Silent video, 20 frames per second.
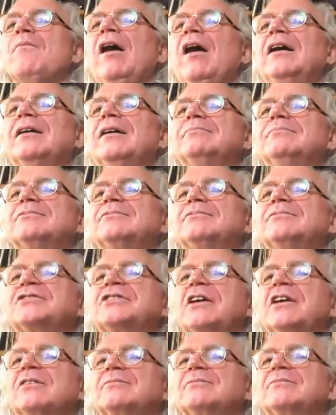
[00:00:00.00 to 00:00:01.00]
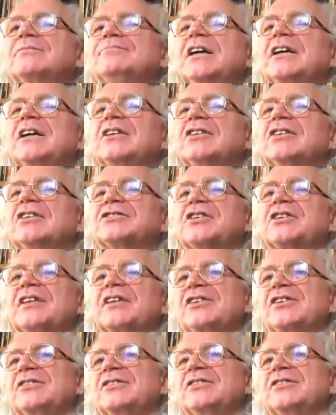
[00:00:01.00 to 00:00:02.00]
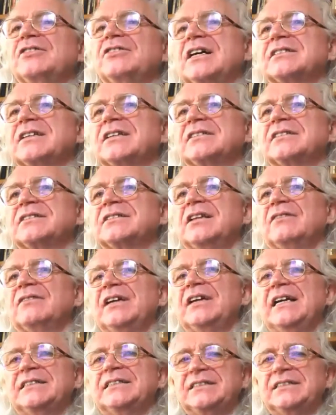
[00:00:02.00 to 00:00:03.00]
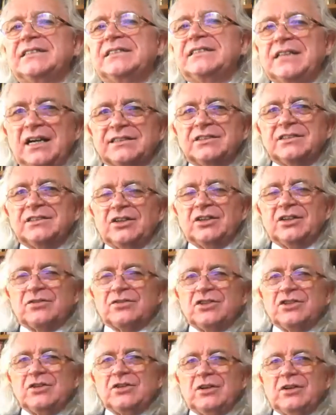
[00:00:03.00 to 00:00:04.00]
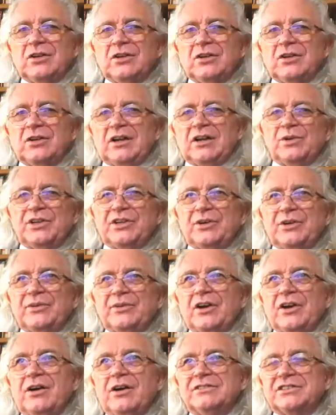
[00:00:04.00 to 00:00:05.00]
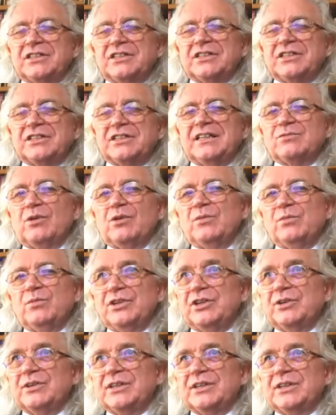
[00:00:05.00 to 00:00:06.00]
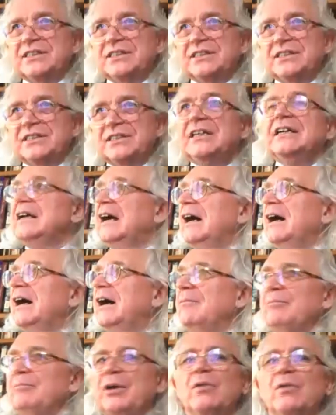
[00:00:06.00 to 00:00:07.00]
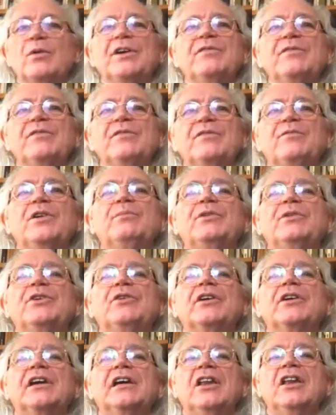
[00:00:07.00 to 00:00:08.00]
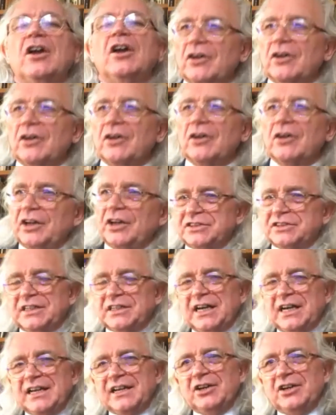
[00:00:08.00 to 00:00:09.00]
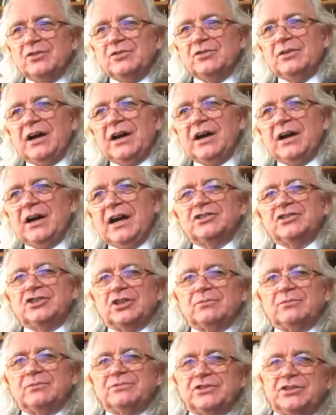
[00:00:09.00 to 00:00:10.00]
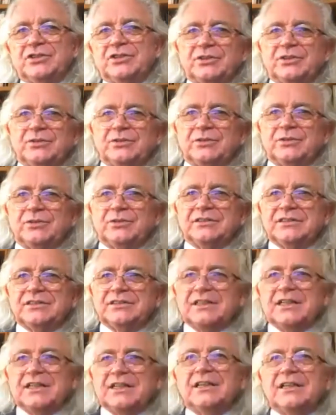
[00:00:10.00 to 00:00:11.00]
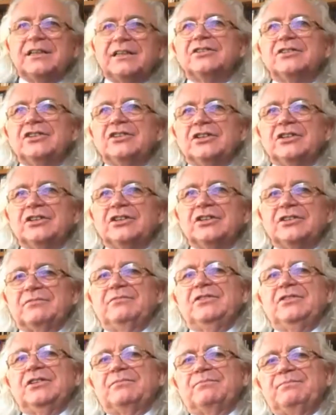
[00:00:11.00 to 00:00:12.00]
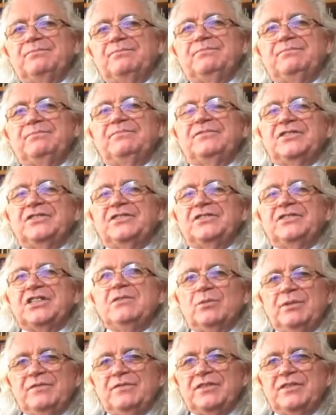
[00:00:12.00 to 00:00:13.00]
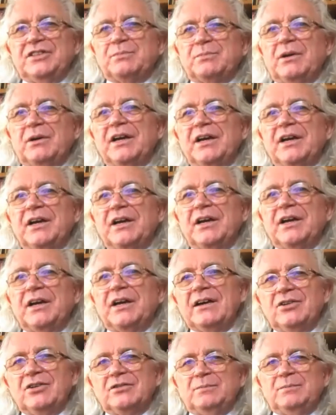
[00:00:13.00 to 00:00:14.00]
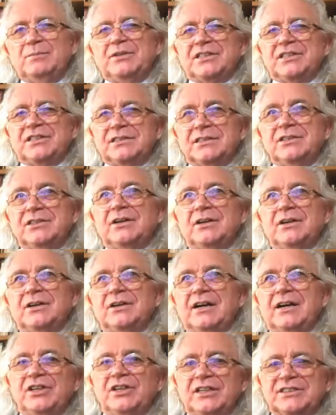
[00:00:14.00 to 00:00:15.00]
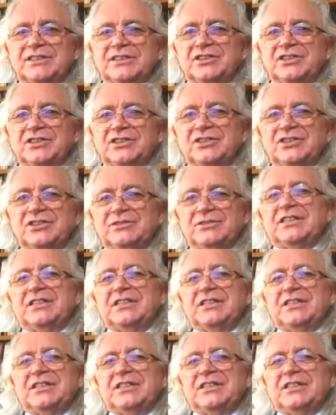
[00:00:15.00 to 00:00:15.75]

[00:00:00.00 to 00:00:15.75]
Lots of thank yous there, so that's lovely. It's nice to know that you like what we're doing, obviously, and that's why we do it. But we've been doing it long enough for today. I know you have other jobs to do, and your tea will be finished by now, and those biscuits that you have when you're listening to us.